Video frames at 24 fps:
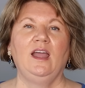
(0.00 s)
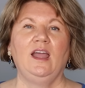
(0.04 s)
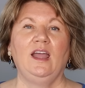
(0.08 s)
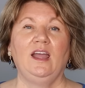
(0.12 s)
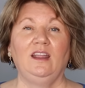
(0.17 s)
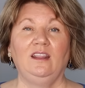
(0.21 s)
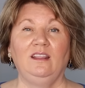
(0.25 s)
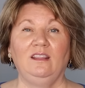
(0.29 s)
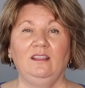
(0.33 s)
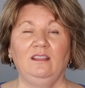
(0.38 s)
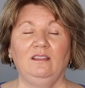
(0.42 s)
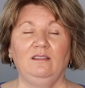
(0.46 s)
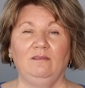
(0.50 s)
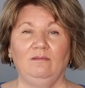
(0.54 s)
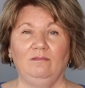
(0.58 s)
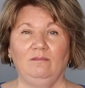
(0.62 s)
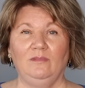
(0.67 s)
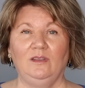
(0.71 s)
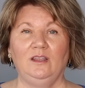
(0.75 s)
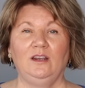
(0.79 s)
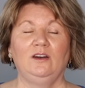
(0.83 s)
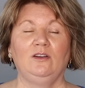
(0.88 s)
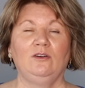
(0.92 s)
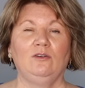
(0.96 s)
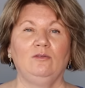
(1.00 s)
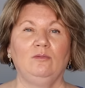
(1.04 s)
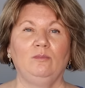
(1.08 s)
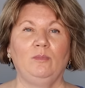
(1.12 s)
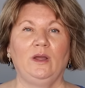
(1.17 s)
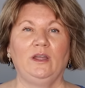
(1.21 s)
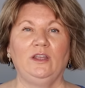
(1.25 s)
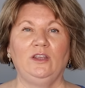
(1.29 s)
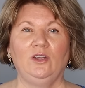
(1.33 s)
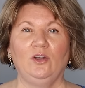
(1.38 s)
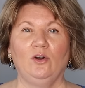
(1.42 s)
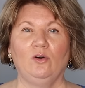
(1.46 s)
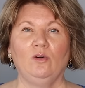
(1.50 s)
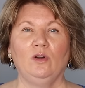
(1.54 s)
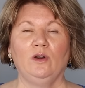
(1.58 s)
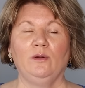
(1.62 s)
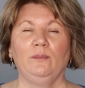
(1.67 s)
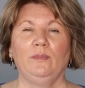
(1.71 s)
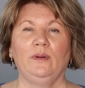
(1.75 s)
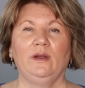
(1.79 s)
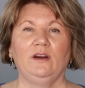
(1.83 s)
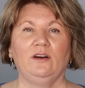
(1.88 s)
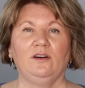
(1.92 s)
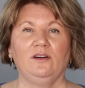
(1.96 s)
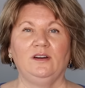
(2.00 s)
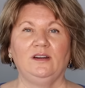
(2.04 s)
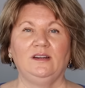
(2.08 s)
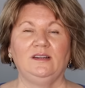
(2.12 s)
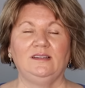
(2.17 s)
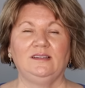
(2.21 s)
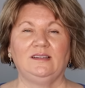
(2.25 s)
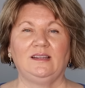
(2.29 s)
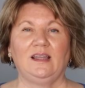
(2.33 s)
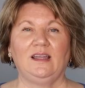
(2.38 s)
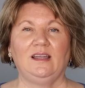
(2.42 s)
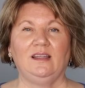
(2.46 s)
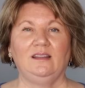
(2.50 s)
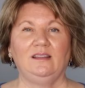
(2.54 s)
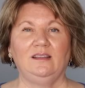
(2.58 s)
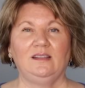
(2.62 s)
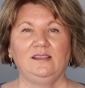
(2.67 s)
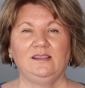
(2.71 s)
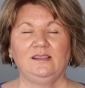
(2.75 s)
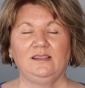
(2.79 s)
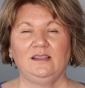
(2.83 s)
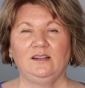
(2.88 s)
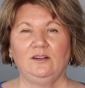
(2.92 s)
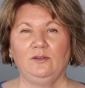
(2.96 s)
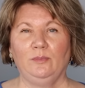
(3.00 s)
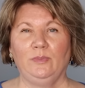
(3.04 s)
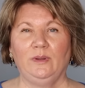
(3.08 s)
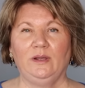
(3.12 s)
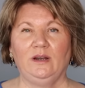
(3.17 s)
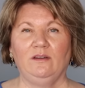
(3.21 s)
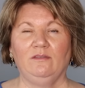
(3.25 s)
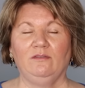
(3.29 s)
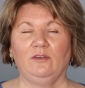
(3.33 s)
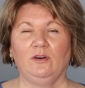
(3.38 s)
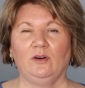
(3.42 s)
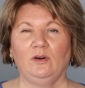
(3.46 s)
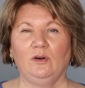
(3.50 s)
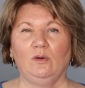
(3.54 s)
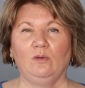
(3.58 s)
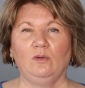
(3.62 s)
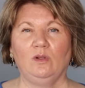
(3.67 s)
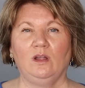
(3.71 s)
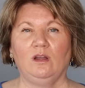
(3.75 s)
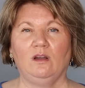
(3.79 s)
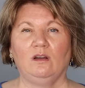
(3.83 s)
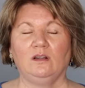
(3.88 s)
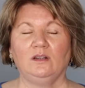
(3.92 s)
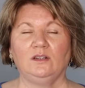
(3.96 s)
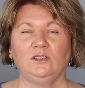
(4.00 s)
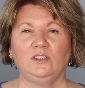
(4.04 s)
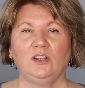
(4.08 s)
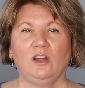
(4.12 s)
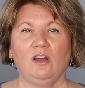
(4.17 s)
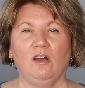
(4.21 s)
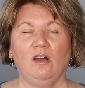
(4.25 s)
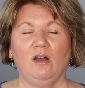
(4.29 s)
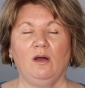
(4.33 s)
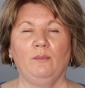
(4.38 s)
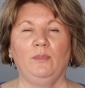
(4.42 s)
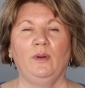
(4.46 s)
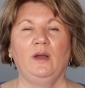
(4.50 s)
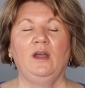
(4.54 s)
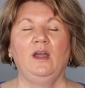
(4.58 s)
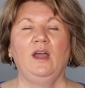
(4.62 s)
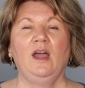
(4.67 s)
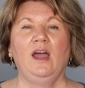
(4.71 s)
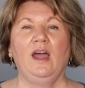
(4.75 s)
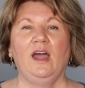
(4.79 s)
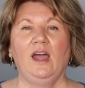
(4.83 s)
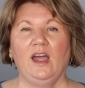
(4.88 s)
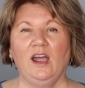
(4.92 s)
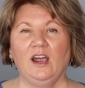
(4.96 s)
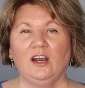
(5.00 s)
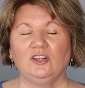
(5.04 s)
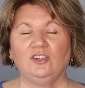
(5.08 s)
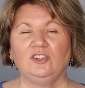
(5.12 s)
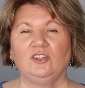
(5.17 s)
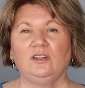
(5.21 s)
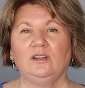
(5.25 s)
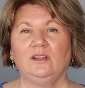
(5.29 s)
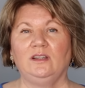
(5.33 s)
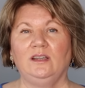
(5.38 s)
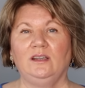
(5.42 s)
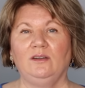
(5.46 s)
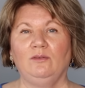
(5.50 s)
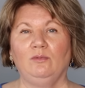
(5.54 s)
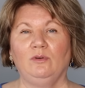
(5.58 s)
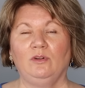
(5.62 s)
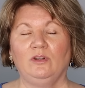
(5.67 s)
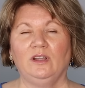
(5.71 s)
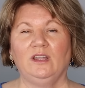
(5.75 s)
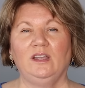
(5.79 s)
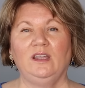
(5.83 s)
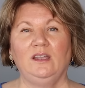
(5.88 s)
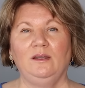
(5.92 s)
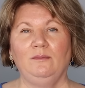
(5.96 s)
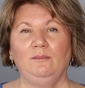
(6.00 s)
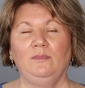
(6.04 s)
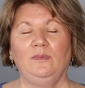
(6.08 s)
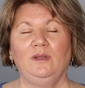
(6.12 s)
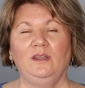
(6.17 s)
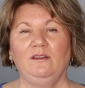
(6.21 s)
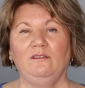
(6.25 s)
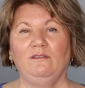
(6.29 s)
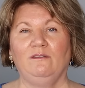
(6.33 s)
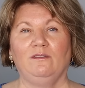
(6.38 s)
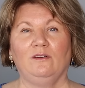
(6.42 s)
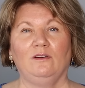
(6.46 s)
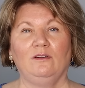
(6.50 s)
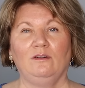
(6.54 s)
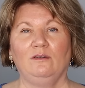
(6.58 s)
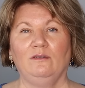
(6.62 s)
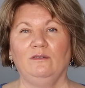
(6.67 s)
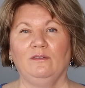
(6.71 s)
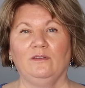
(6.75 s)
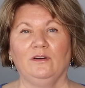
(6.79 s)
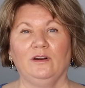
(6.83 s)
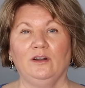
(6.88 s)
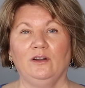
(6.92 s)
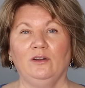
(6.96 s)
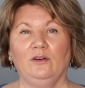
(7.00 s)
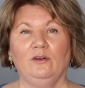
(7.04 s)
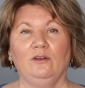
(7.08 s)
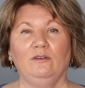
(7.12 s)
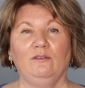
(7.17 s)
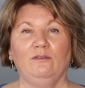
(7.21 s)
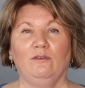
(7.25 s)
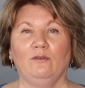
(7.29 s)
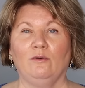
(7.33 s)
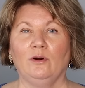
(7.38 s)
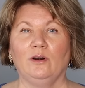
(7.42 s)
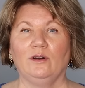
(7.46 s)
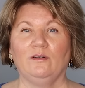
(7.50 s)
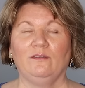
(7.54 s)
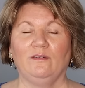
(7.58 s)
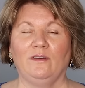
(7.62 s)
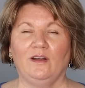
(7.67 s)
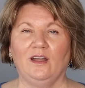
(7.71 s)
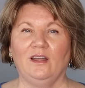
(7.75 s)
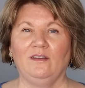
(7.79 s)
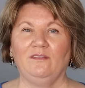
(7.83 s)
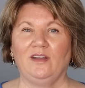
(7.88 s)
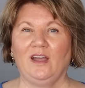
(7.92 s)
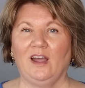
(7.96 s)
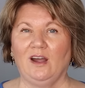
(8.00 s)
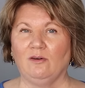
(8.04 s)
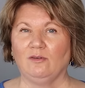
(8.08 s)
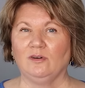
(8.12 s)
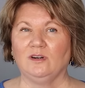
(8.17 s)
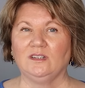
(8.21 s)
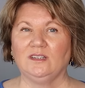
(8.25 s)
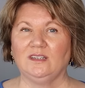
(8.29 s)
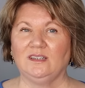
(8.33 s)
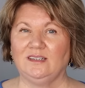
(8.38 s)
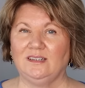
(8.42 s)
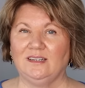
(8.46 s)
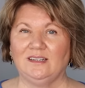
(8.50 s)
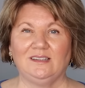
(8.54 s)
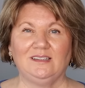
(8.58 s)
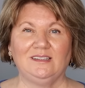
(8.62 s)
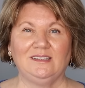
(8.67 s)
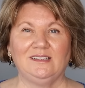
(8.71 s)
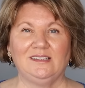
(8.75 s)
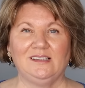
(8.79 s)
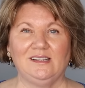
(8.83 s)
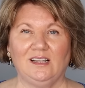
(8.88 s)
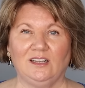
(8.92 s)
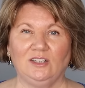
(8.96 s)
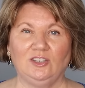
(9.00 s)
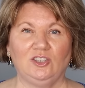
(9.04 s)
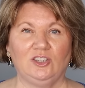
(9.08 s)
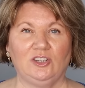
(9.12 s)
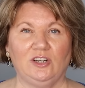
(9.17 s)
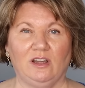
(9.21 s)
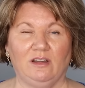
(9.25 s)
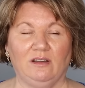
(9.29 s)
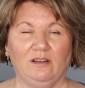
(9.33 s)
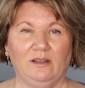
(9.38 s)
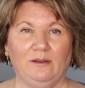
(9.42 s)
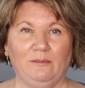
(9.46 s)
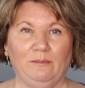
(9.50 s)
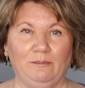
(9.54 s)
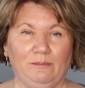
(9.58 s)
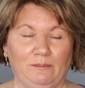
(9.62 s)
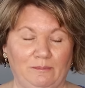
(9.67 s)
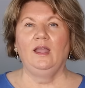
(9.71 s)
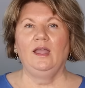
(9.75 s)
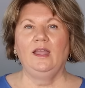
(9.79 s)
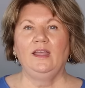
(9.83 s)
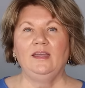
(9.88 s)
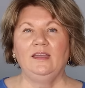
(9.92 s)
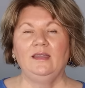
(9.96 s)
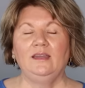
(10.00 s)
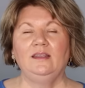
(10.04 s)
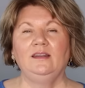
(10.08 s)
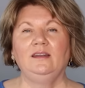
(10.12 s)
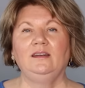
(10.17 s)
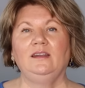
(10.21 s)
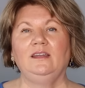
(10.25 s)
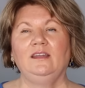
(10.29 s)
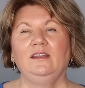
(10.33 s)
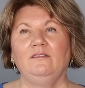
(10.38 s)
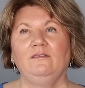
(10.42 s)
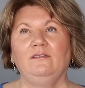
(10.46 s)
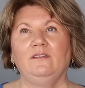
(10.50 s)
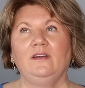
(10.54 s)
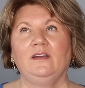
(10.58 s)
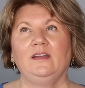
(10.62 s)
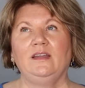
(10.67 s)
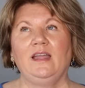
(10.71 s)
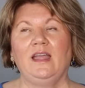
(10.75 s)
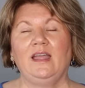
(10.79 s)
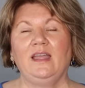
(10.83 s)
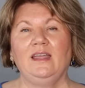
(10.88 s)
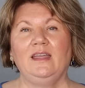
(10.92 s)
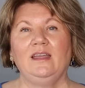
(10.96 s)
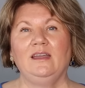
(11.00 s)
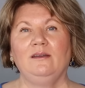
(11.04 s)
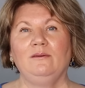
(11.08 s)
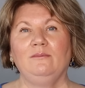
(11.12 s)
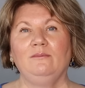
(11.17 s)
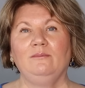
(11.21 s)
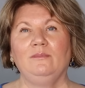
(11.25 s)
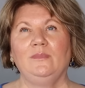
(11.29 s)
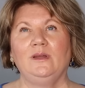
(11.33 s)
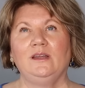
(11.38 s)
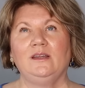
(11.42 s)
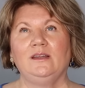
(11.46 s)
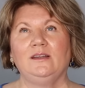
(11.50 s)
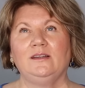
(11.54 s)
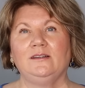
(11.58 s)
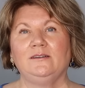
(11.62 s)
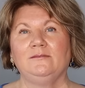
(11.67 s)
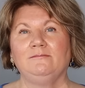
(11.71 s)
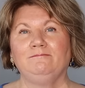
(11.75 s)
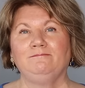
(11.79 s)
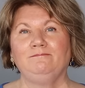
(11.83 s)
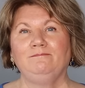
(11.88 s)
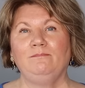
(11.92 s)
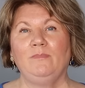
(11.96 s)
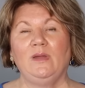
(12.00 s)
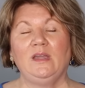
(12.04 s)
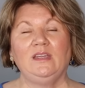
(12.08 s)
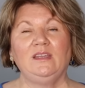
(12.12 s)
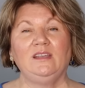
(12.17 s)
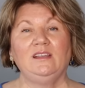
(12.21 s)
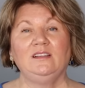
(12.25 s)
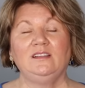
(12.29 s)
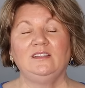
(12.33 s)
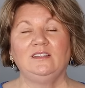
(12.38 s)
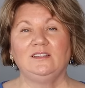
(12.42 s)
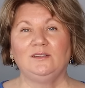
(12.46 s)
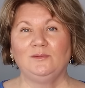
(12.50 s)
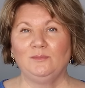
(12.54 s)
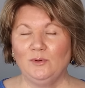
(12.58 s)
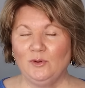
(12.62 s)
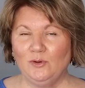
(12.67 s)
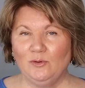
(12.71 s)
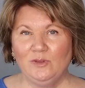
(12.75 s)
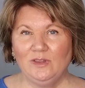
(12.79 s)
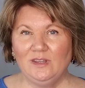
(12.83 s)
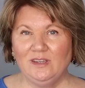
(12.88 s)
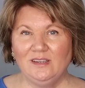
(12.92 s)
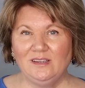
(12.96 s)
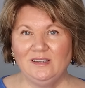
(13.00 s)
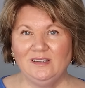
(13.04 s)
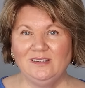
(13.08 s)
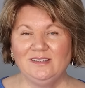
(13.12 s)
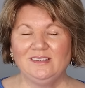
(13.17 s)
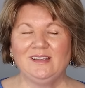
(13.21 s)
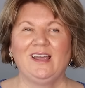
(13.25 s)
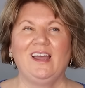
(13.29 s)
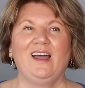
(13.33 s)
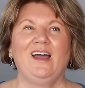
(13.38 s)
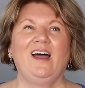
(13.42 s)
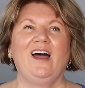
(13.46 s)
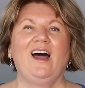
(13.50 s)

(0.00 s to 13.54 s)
And, you know, my yogurt berries and this little bit of granola on top actually will keep me full for a good four to five hours until it's lunchtime. And if I am um, making smoothies,